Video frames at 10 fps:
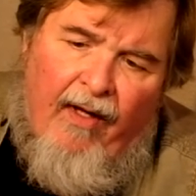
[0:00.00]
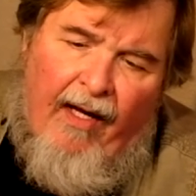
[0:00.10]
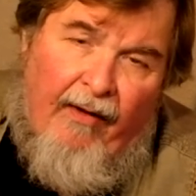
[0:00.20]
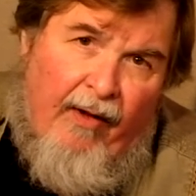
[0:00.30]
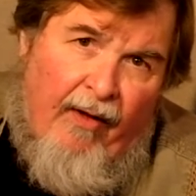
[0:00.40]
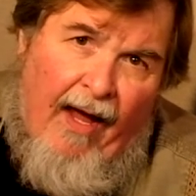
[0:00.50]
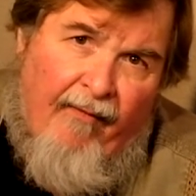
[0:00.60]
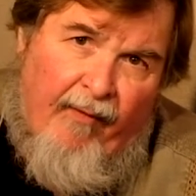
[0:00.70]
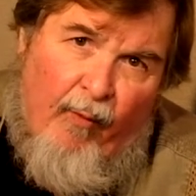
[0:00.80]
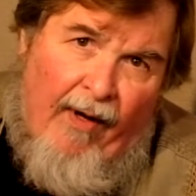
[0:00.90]
and
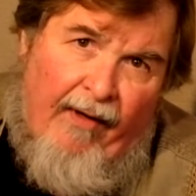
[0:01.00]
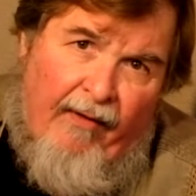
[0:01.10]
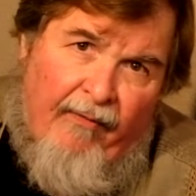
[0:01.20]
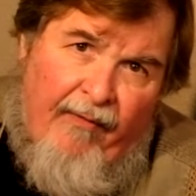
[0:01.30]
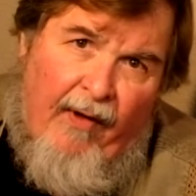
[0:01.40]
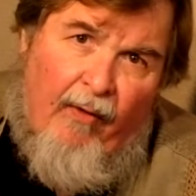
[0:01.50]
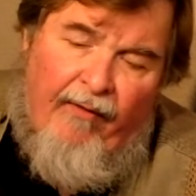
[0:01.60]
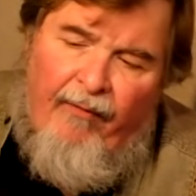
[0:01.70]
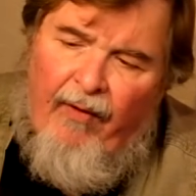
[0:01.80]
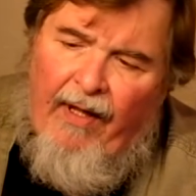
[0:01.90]
have it right in the field
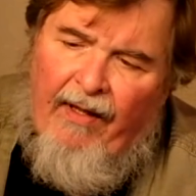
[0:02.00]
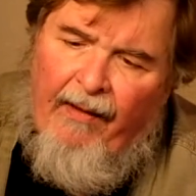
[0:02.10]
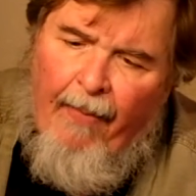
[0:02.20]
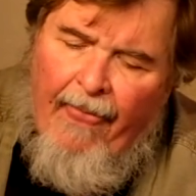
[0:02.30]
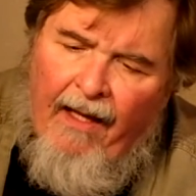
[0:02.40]
if you need it.